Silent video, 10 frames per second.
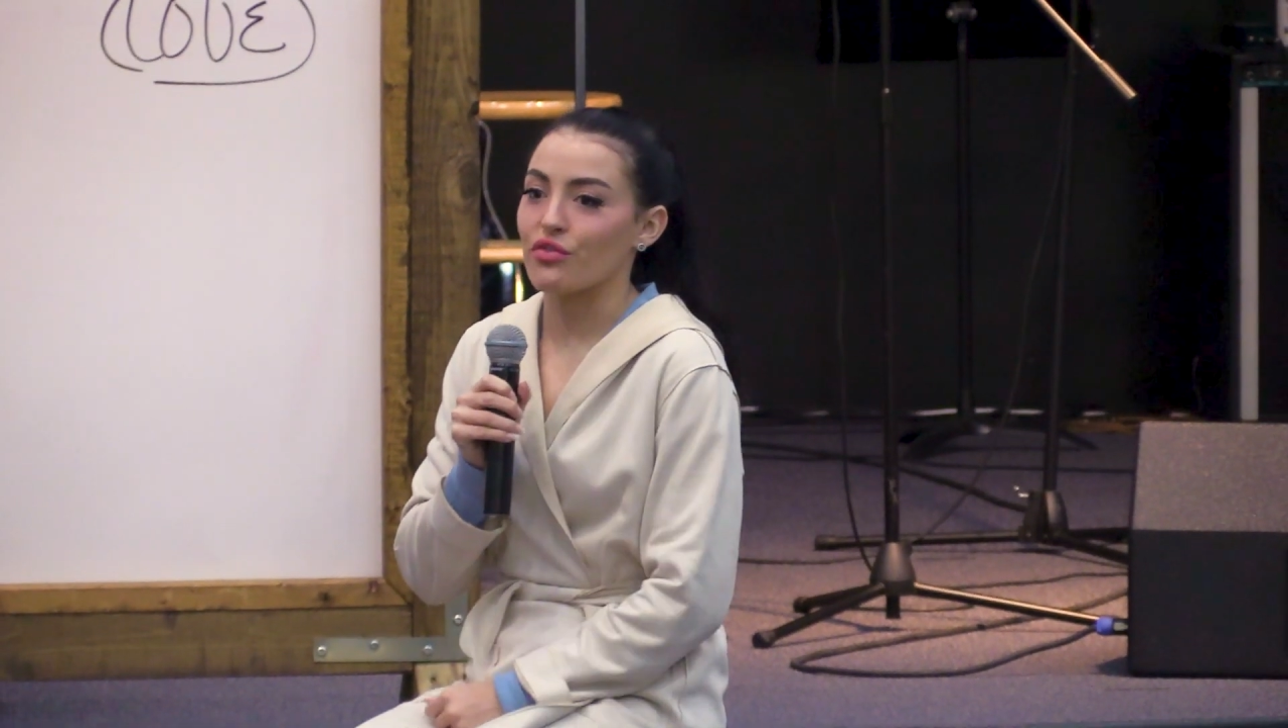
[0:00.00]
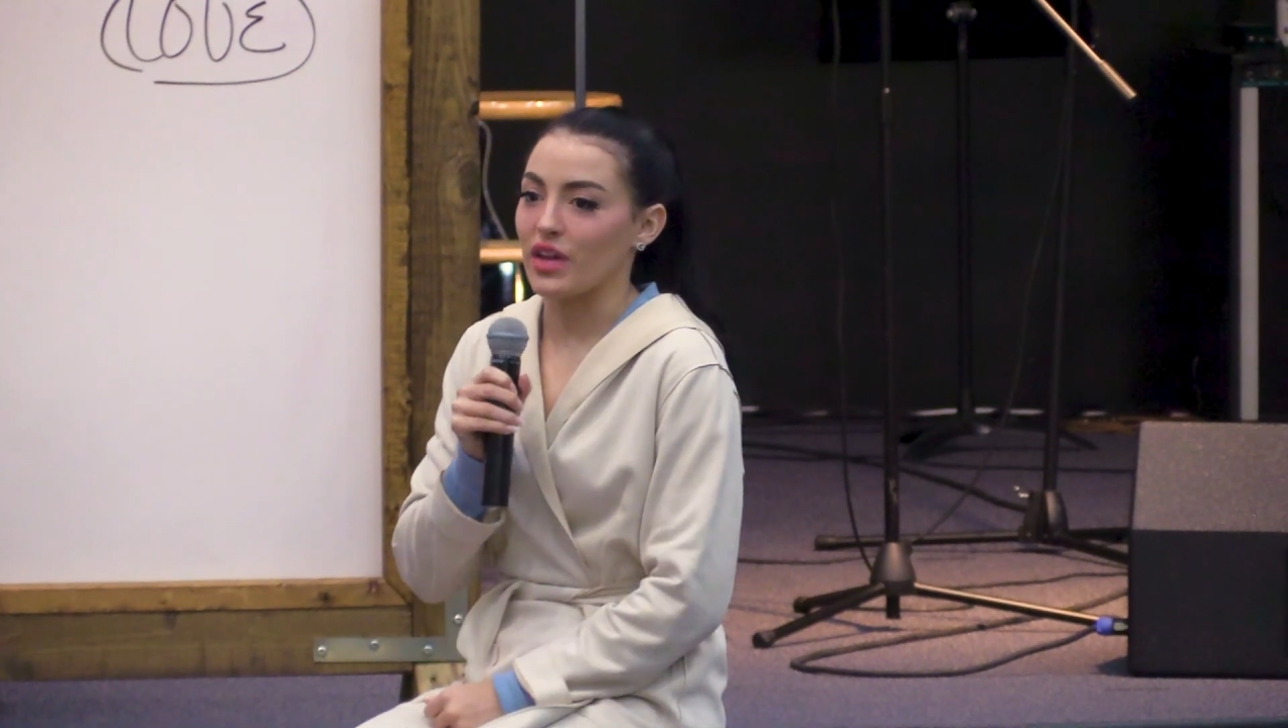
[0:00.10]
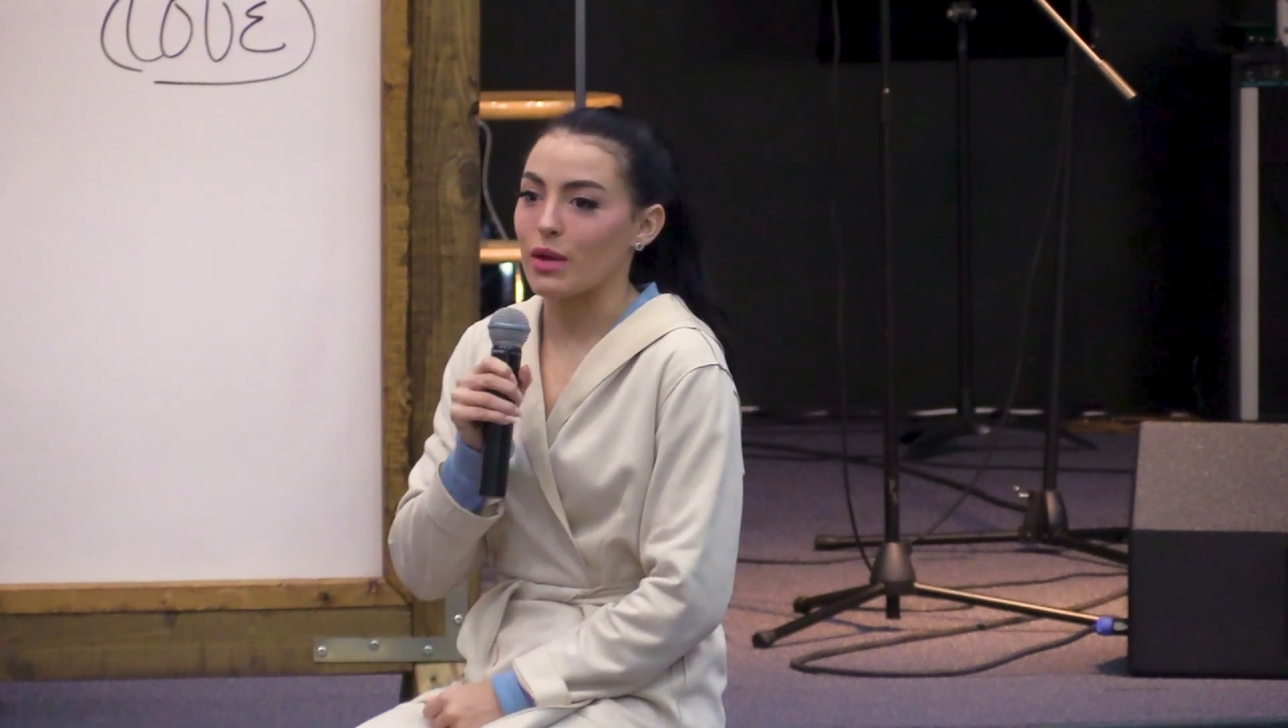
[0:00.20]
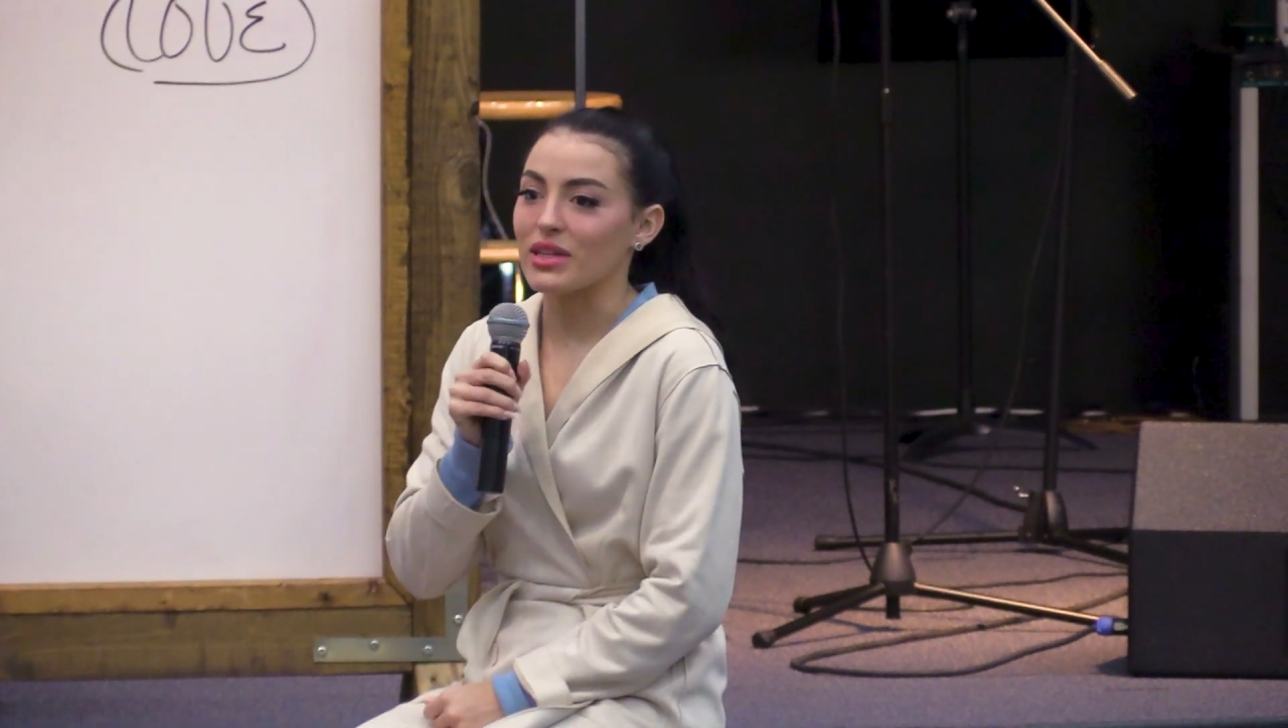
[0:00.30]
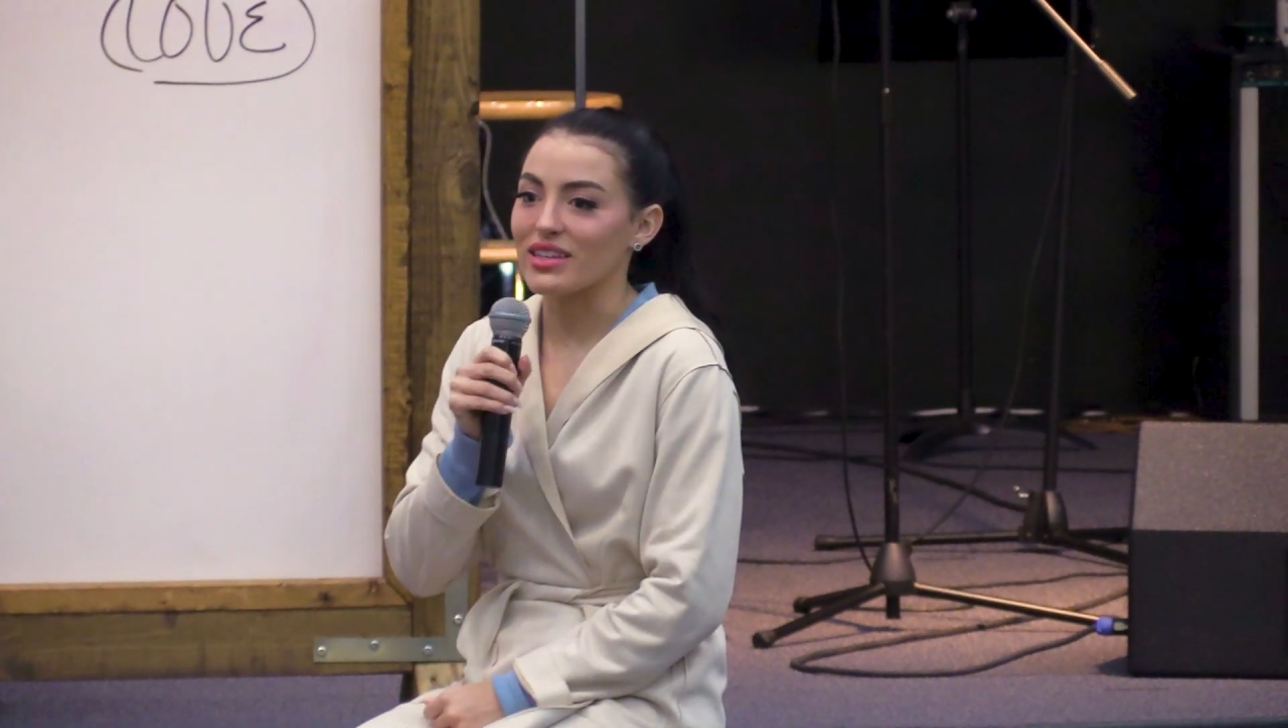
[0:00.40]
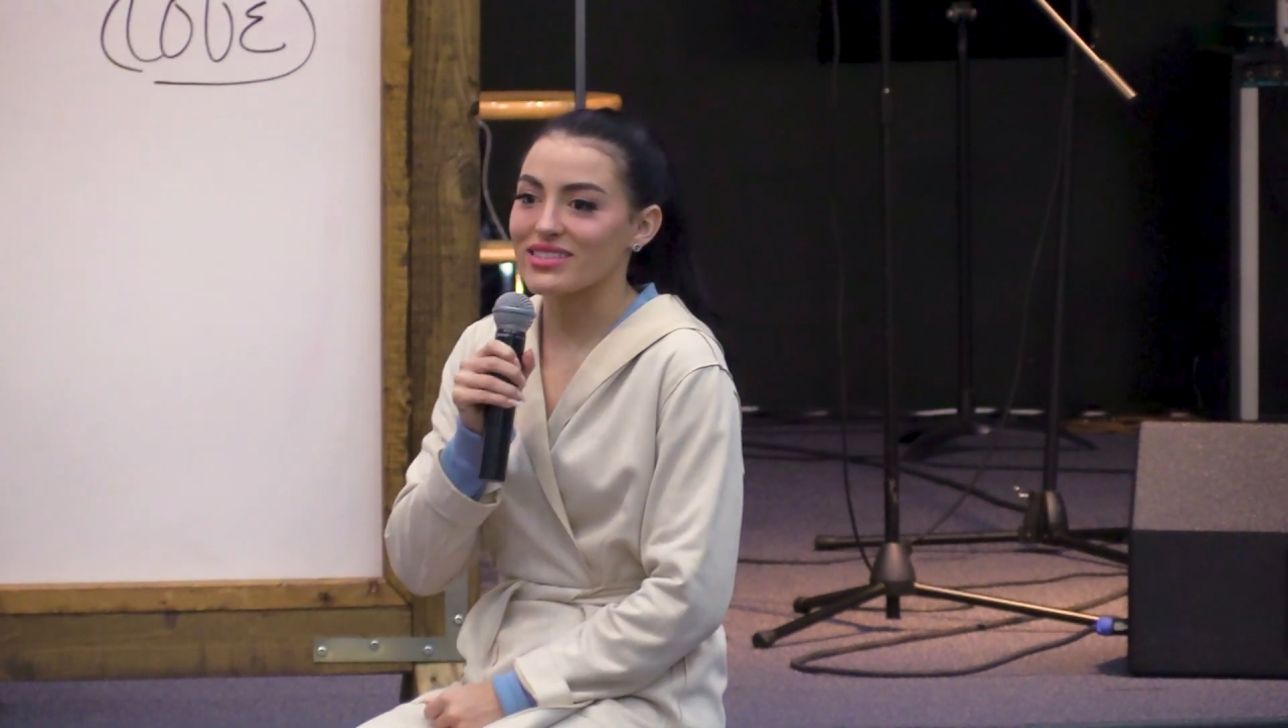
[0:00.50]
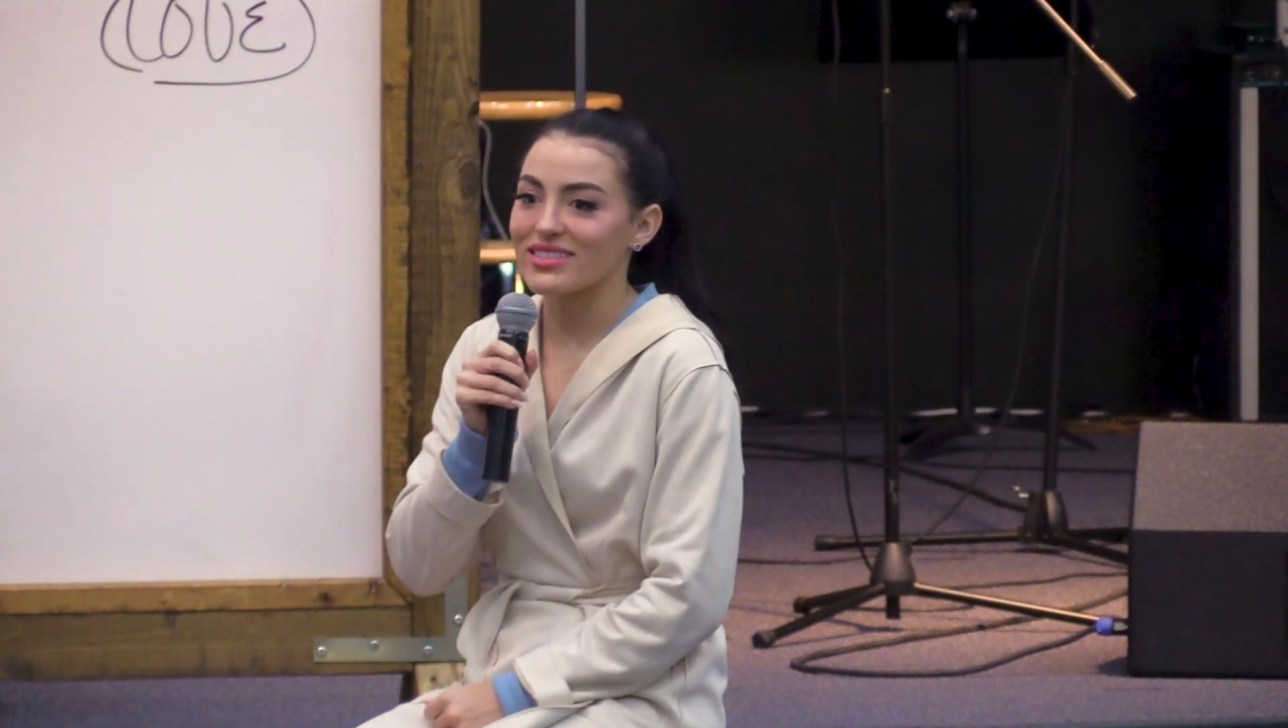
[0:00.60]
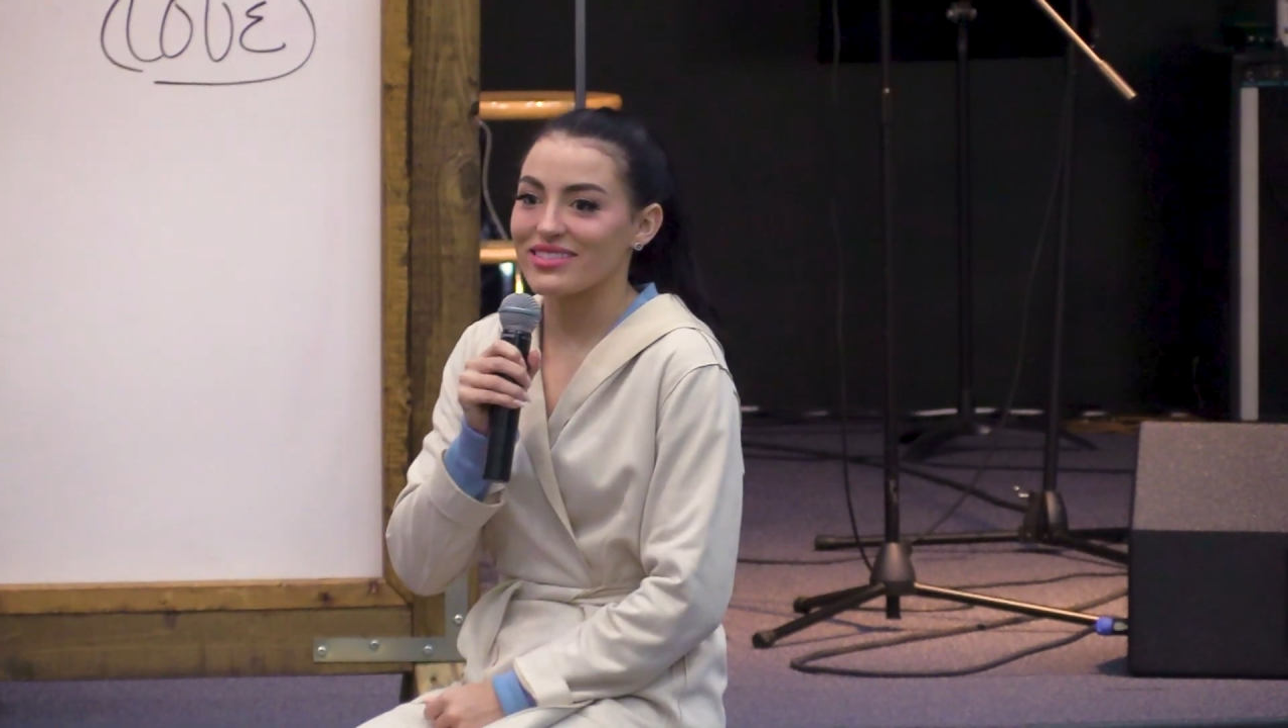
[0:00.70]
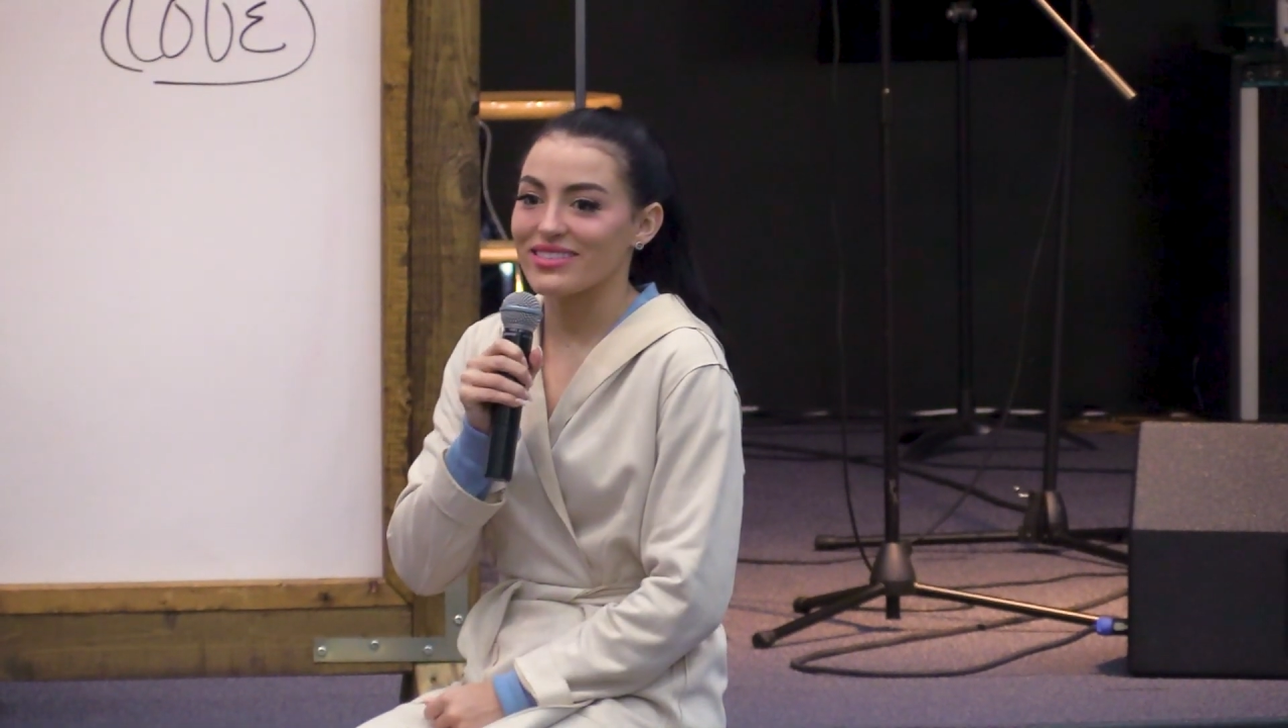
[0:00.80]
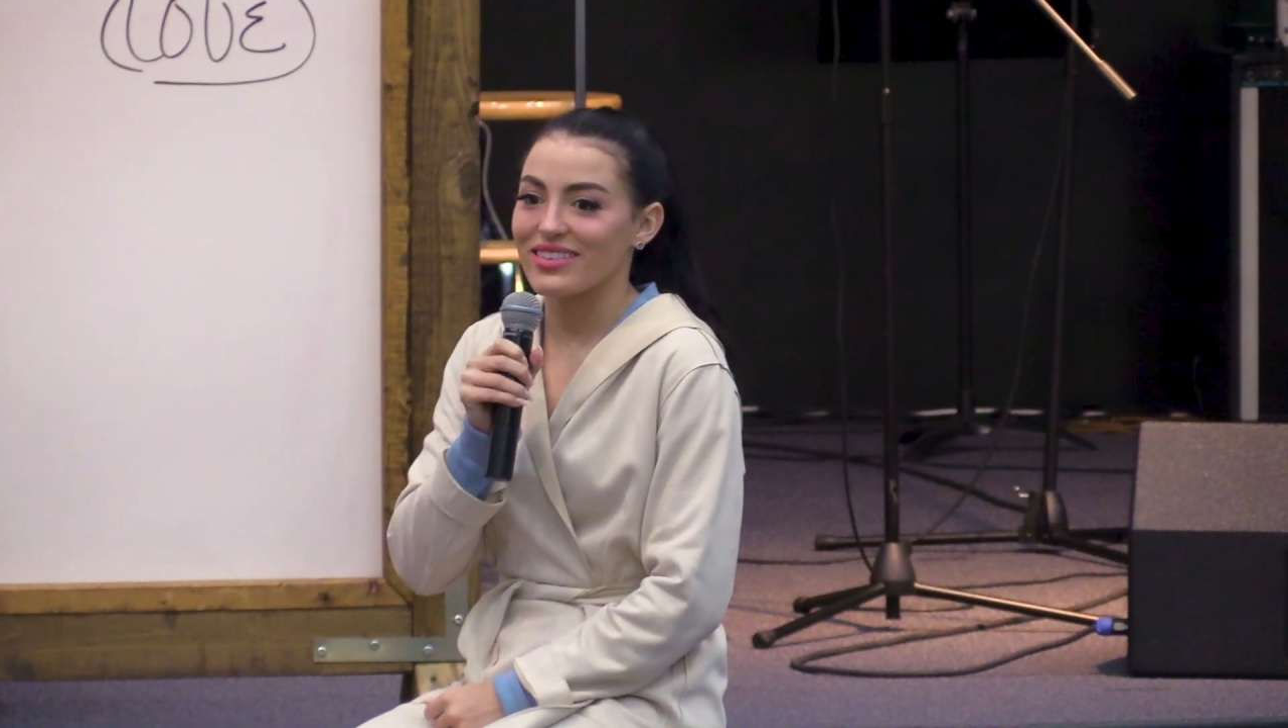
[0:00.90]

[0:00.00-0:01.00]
families.